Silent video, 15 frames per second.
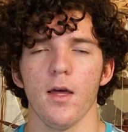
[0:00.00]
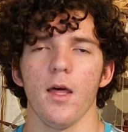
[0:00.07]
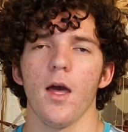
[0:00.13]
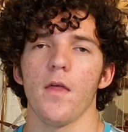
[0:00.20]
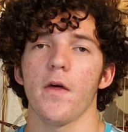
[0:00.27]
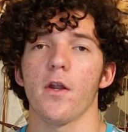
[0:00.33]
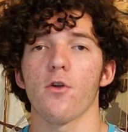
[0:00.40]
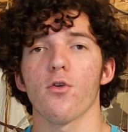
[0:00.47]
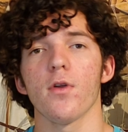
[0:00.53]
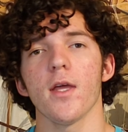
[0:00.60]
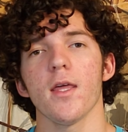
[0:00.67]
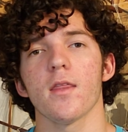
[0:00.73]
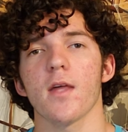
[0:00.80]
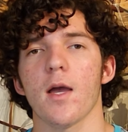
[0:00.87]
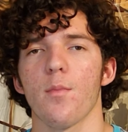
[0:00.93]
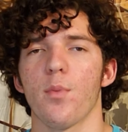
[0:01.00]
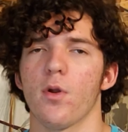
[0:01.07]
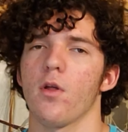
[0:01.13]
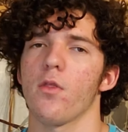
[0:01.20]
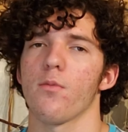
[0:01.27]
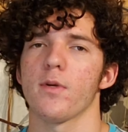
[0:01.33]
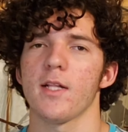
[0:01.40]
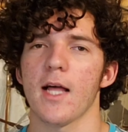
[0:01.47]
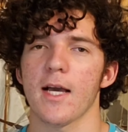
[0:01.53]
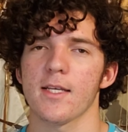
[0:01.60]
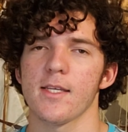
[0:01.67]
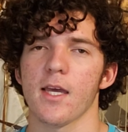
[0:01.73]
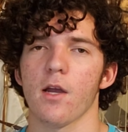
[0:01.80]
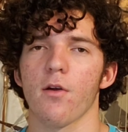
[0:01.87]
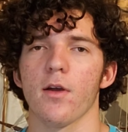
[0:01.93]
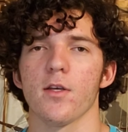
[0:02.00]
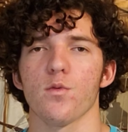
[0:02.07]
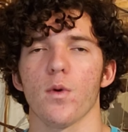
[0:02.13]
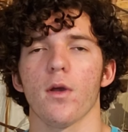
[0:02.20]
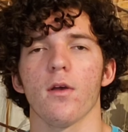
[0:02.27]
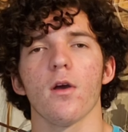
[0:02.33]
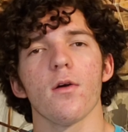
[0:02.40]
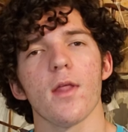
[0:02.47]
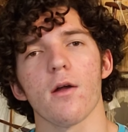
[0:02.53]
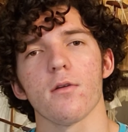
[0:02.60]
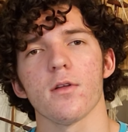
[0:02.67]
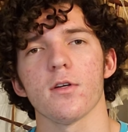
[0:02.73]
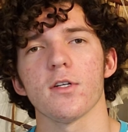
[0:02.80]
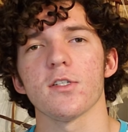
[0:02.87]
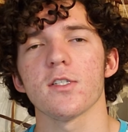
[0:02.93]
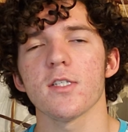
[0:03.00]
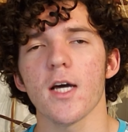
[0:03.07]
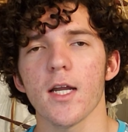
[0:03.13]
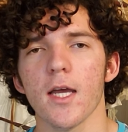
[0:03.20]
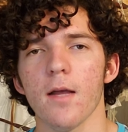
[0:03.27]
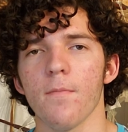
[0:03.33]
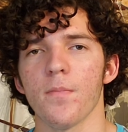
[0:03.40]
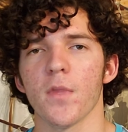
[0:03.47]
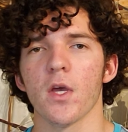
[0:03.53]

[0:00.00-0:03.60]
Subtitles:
And then underneath, I put all the relaxing areas where you can go down there and study